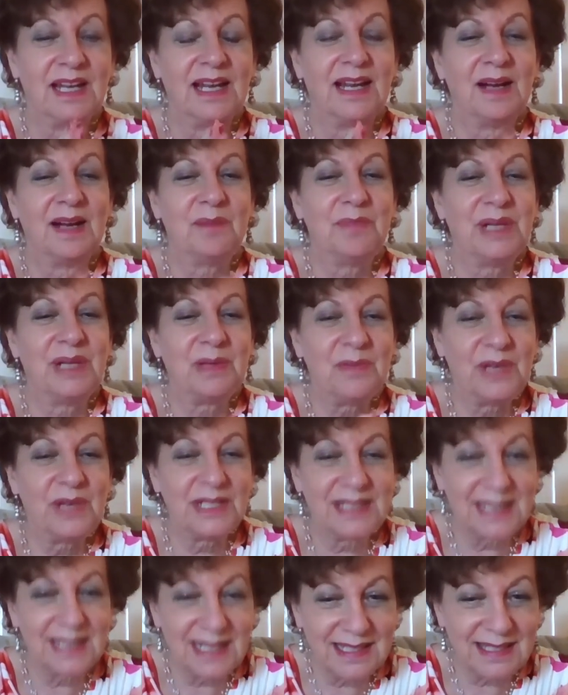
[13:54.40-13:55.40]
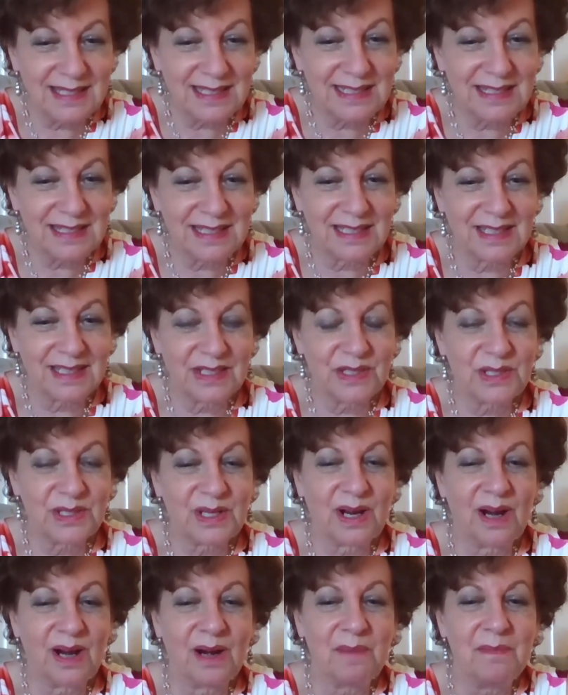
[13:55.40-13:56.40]
But what does exist
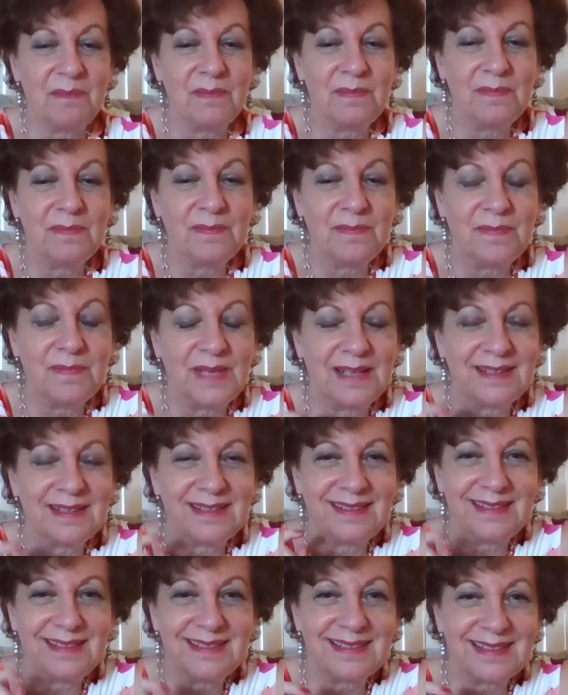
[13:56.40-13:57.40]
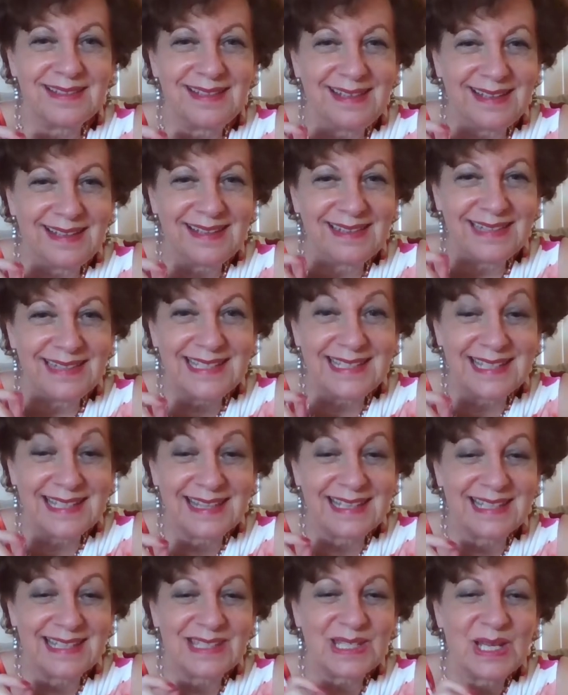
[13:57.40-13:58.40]
are, and listen to
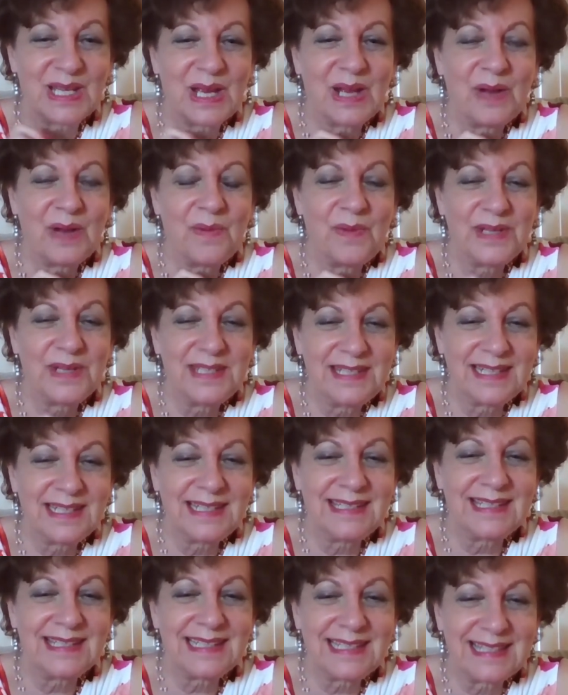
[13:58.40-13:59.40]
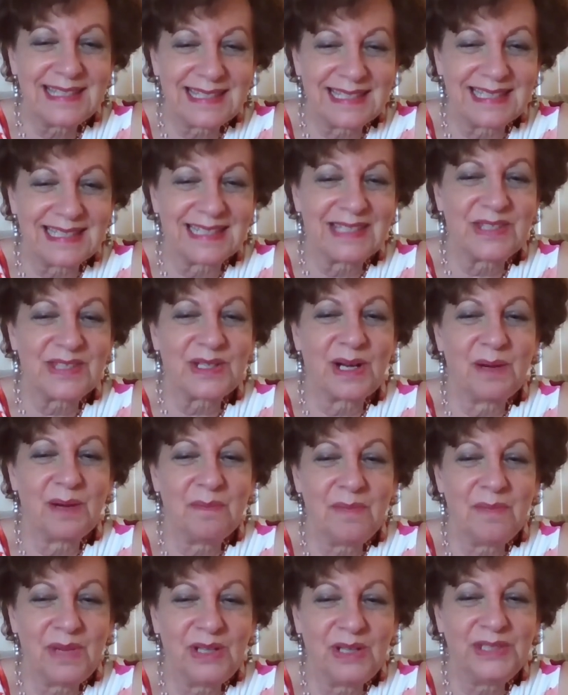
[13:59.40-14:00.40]
this, what does exist are
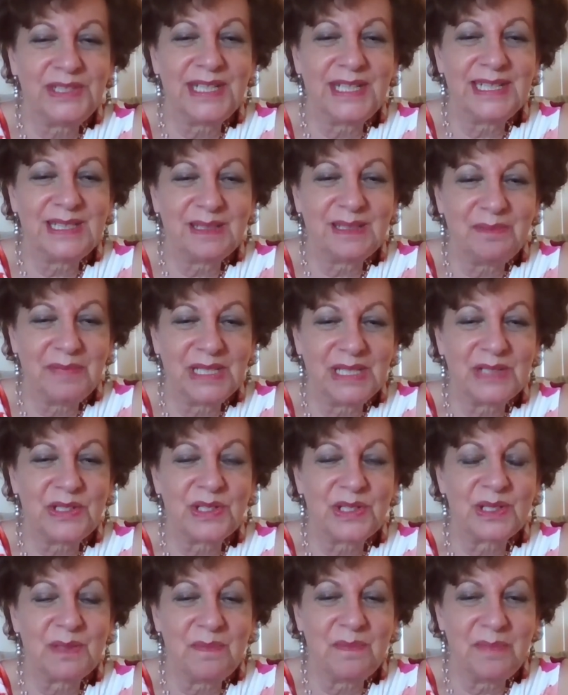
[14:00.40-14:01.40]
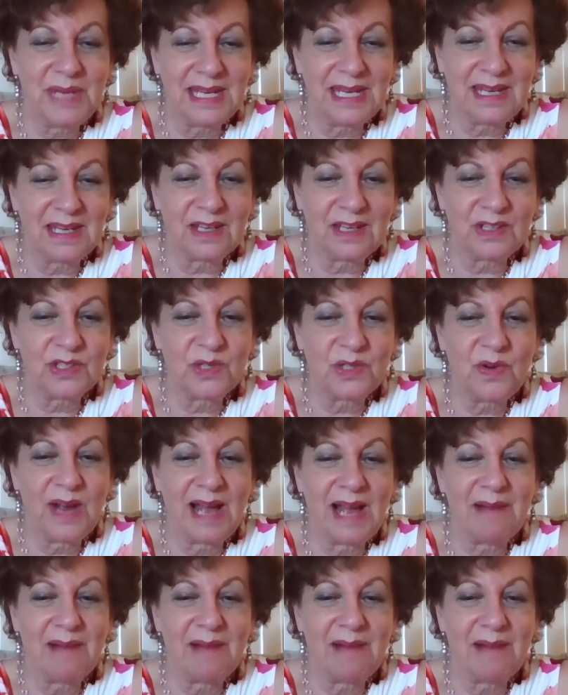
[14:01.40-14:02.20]
multidimensional beings who have